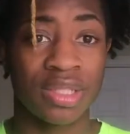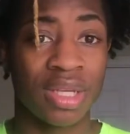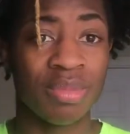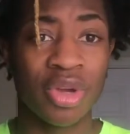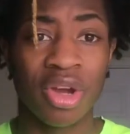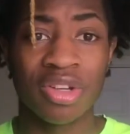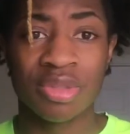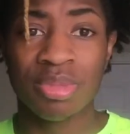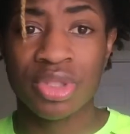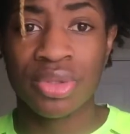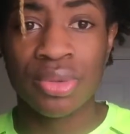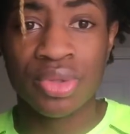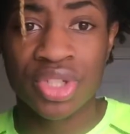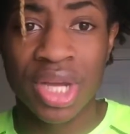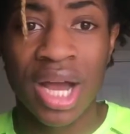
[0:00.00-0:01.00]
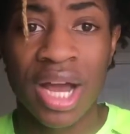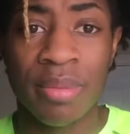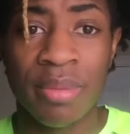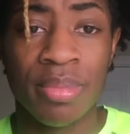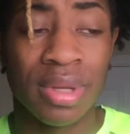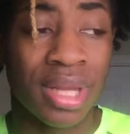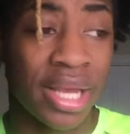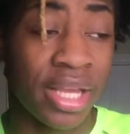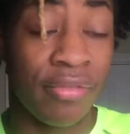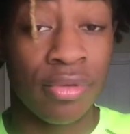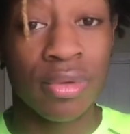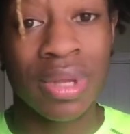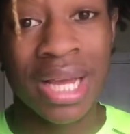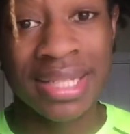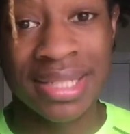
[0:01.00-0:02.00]
Some girls be too shy, but like, if
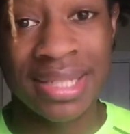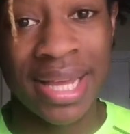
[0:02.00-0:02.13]
you like to